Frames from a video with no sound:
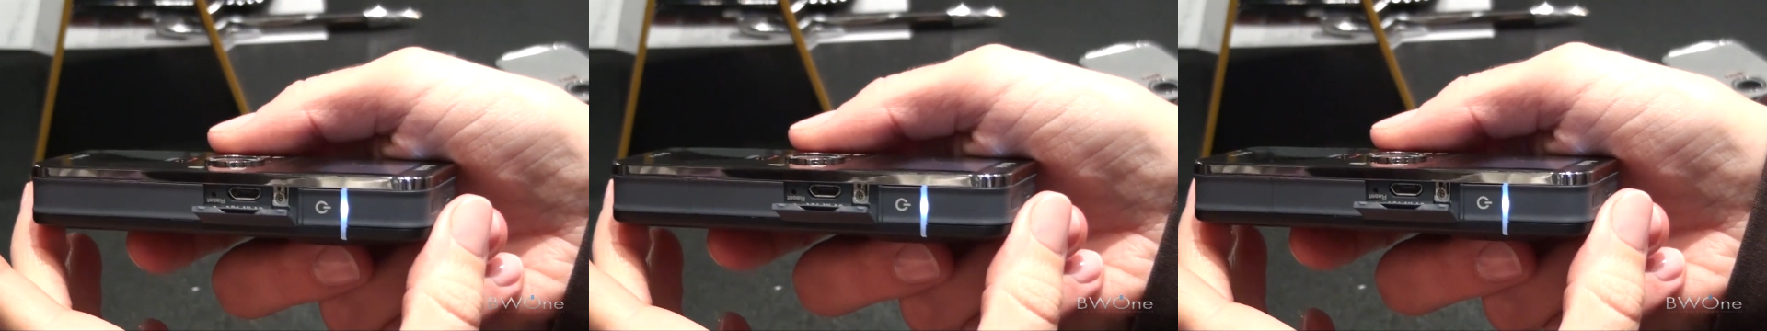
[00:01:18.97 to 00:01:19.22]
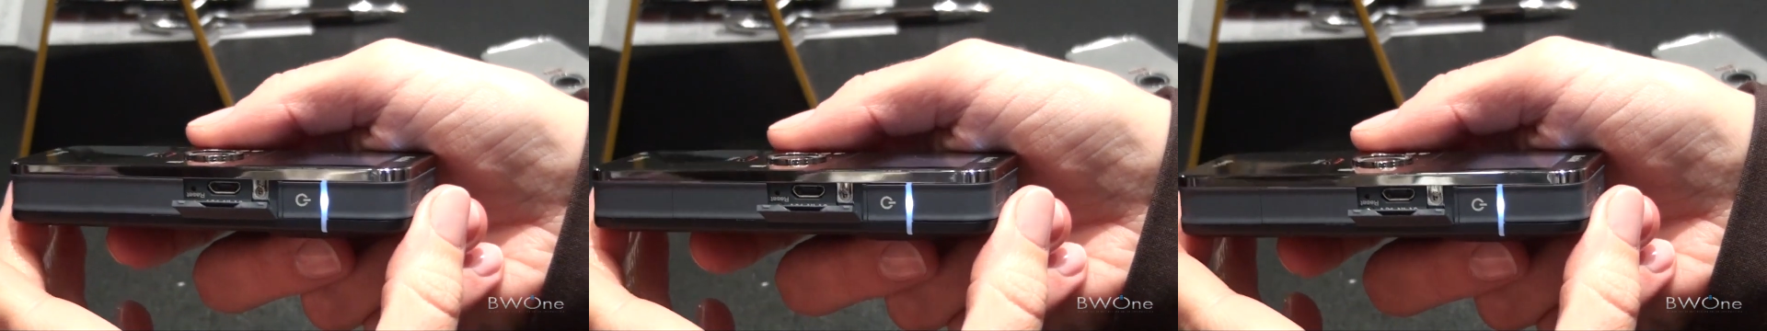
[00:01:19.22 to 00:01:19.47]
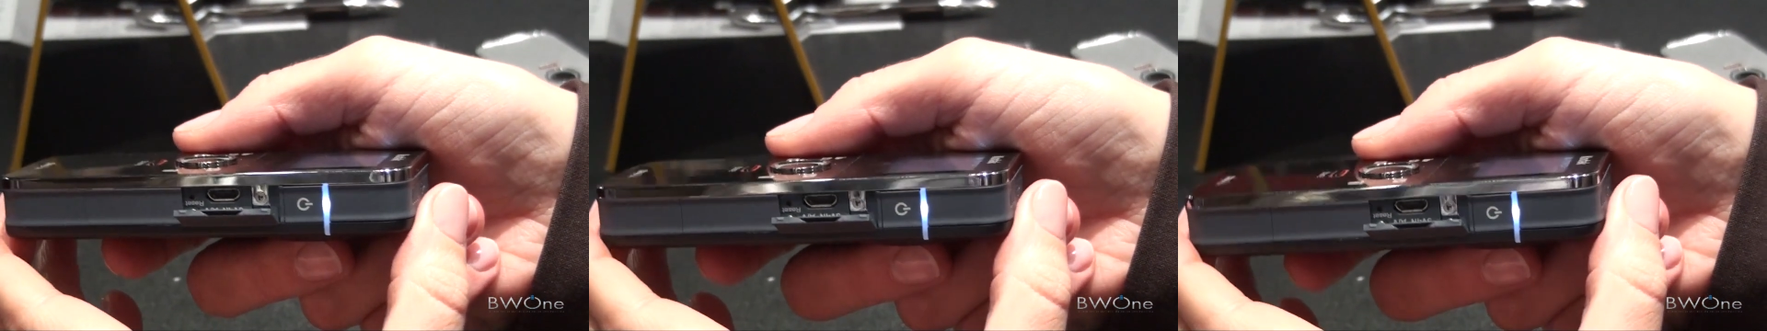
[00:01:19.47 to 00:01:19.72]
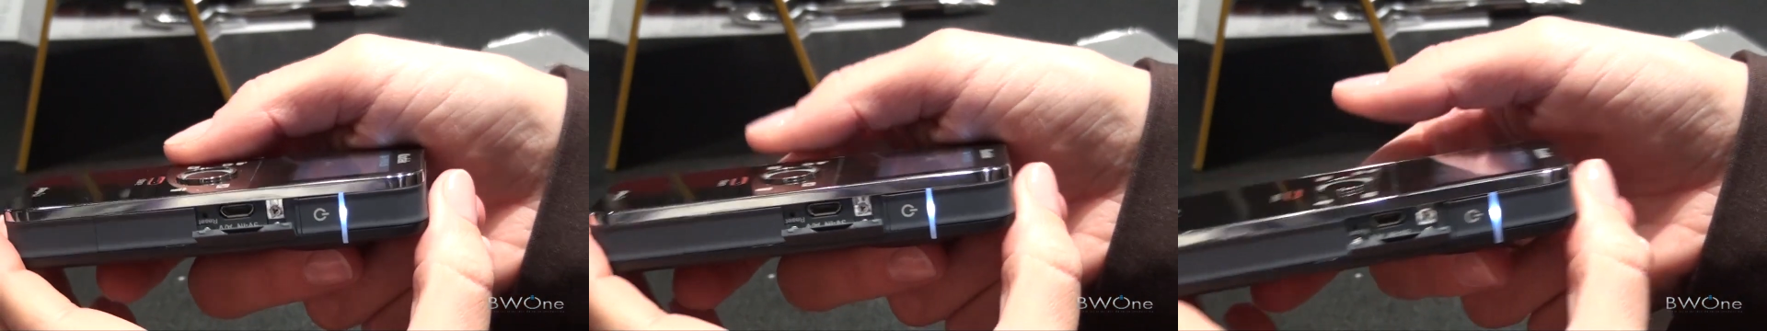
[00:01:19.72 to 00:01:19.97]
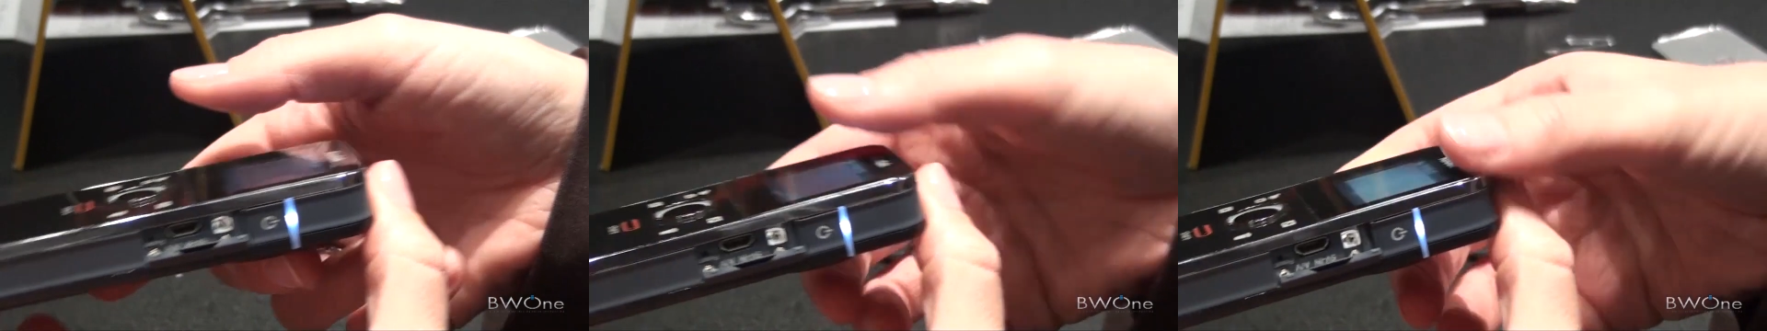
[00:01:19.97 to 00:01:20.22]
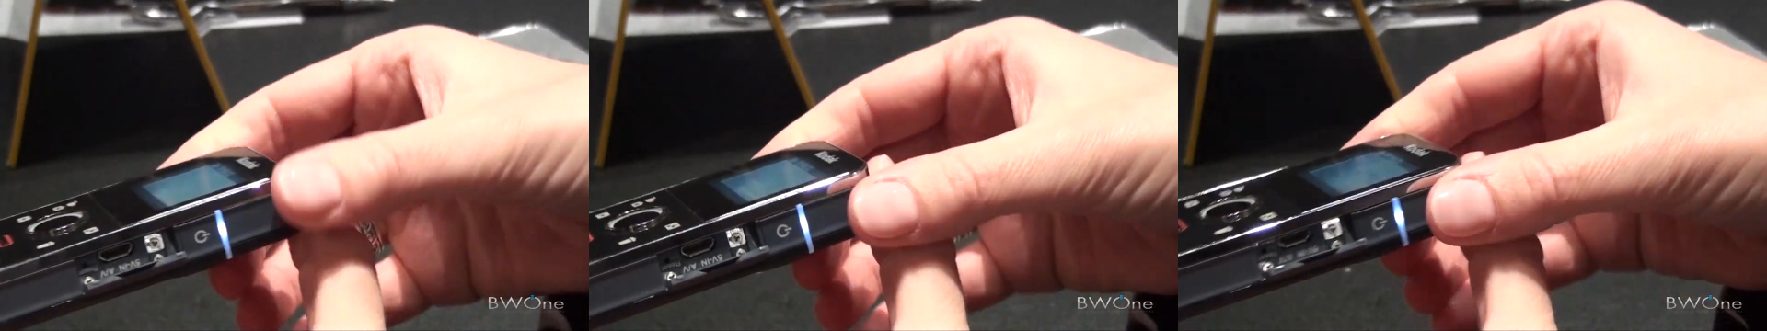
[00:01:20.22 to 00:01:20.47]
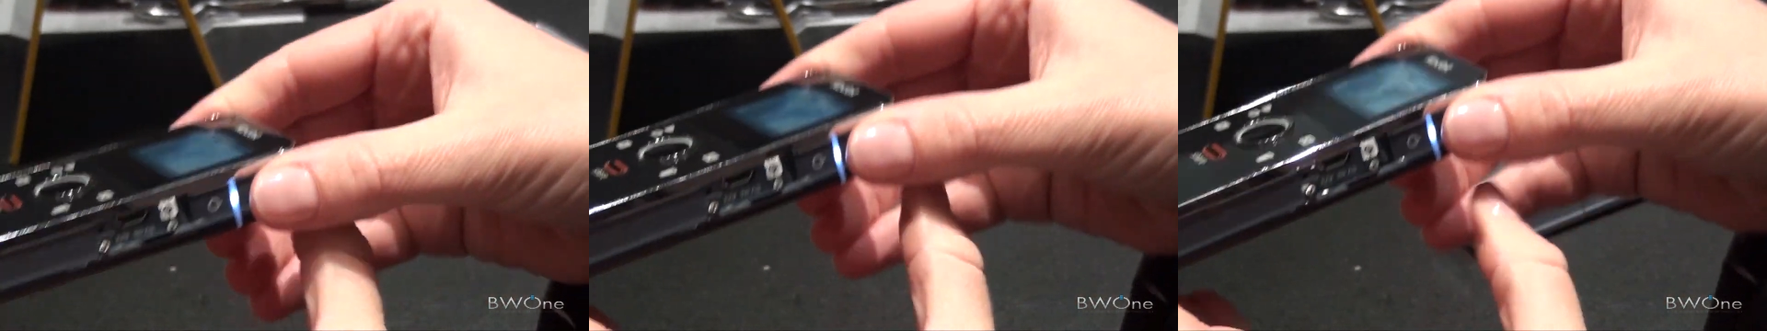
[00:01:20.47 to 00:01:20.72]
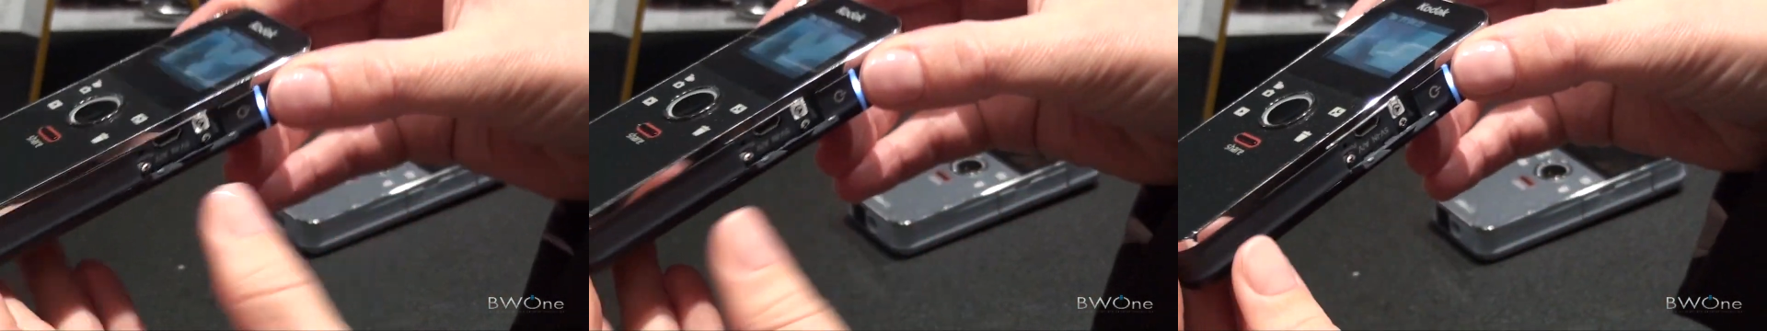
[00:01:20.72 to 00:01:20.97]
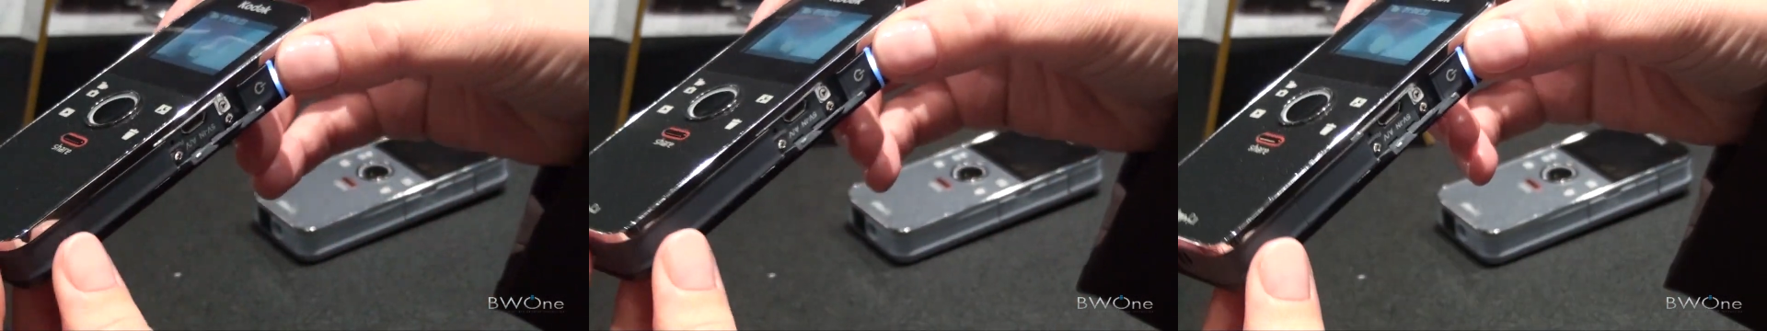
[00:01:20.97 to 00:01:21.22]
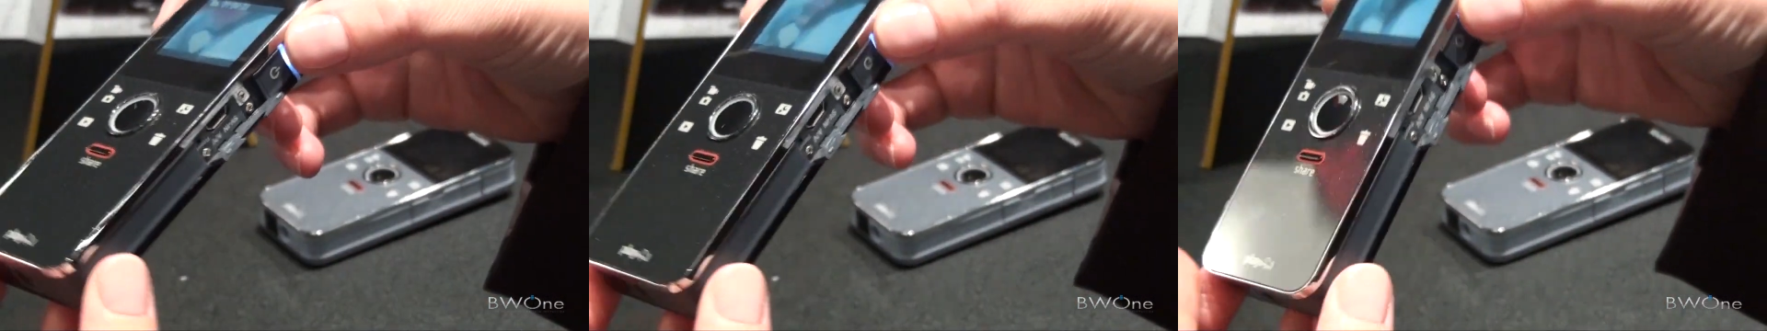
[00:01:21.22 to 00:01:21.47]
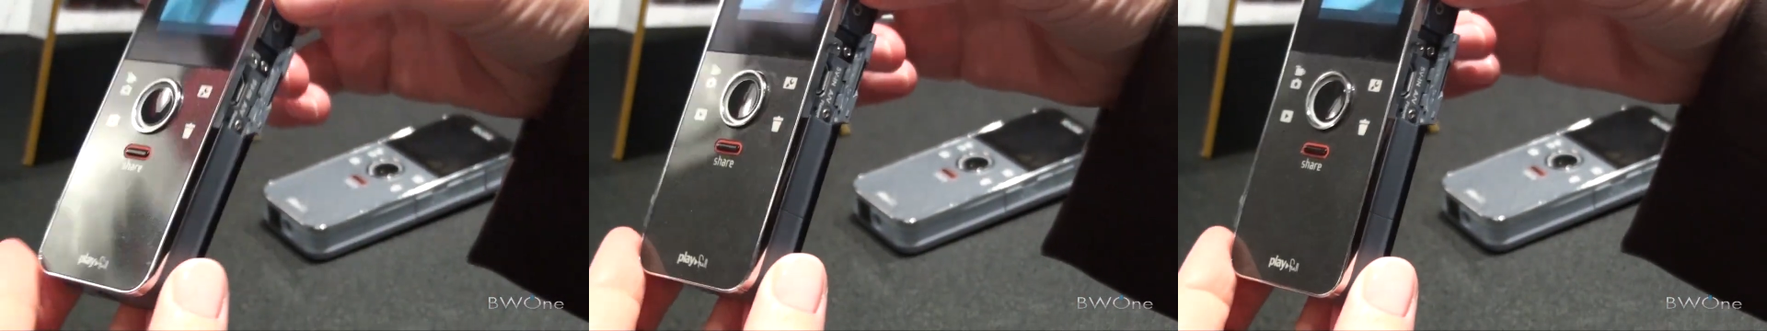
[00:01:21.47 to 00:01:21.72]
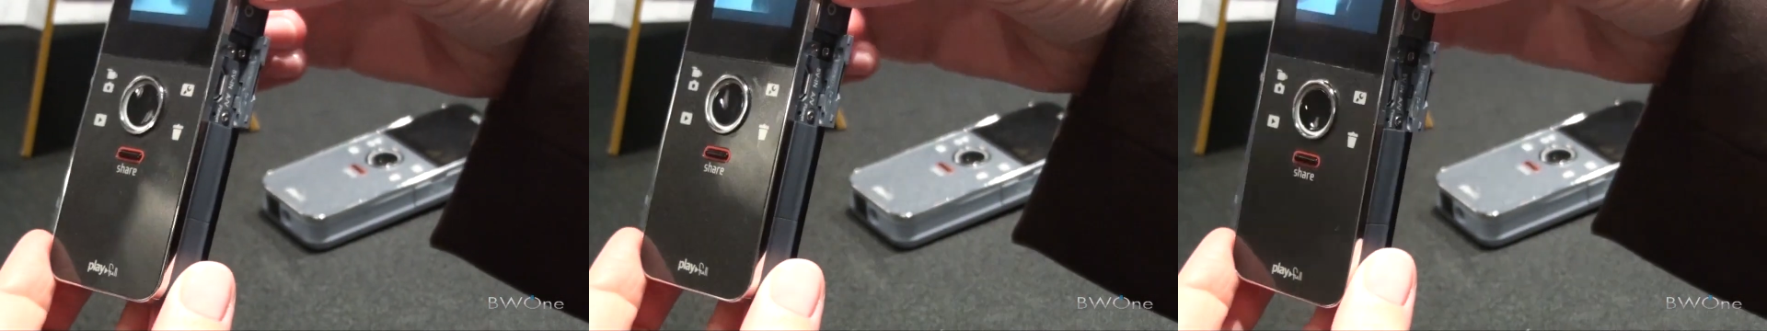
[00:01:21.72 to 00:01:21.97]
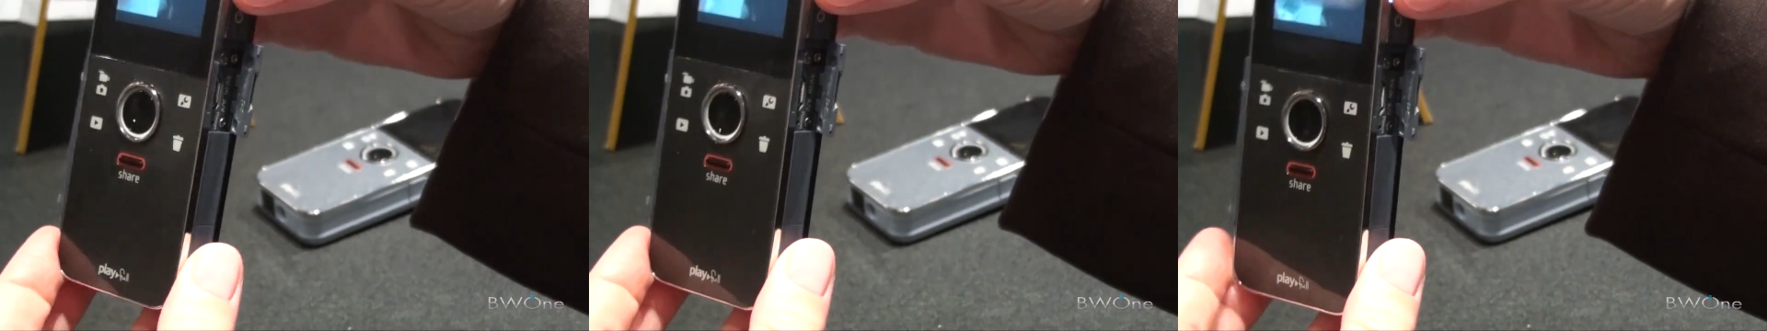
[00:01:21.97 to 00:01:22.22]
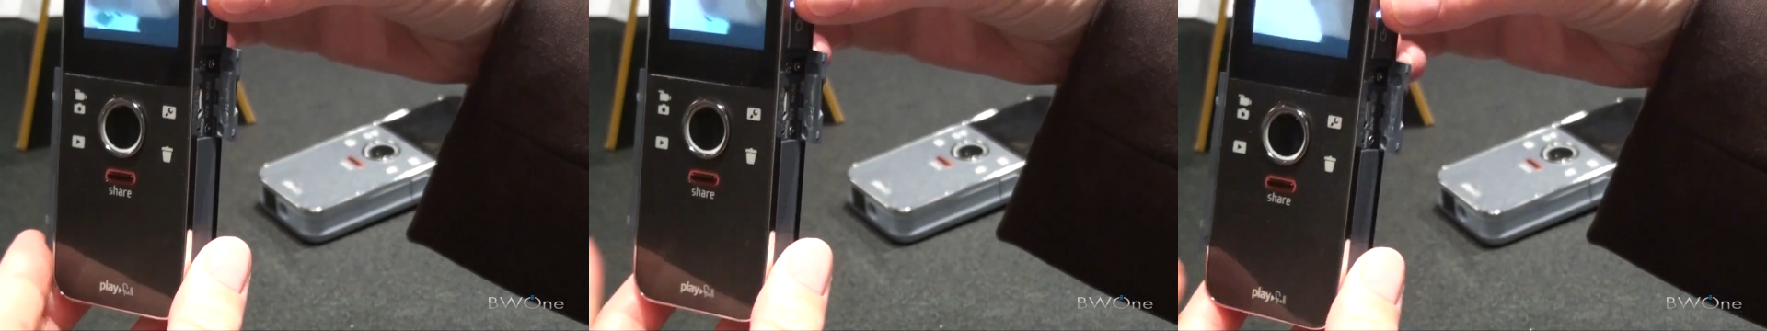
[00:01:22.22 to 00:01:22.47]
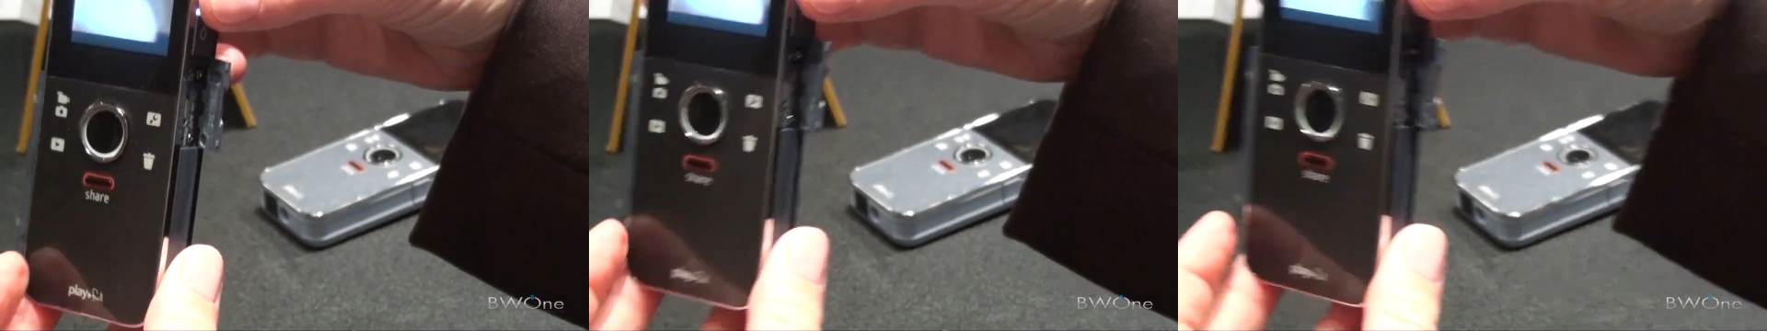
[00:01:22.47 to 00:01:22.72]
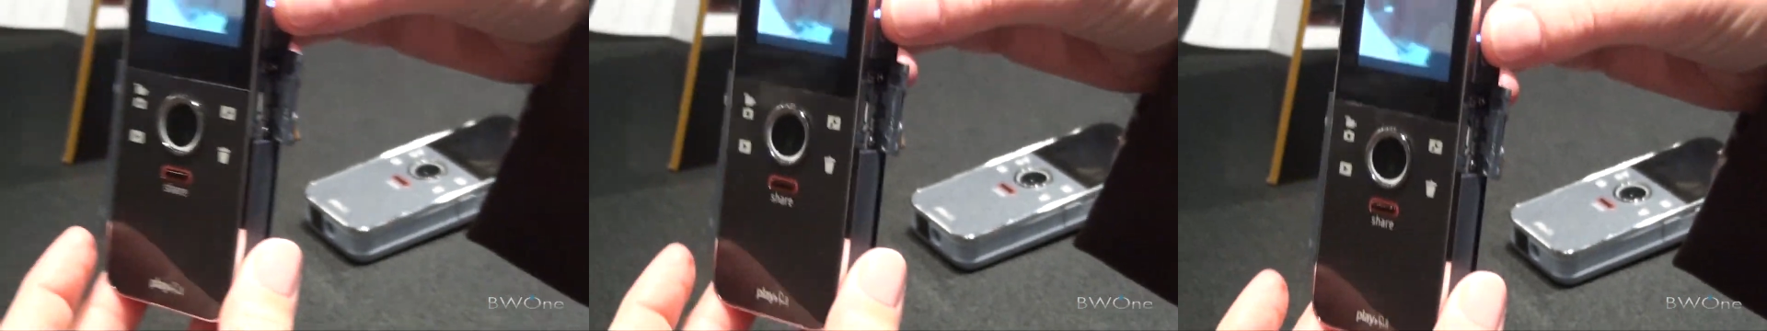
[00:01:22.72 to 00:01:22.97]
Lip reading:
No face is visible, so there are no lips to read.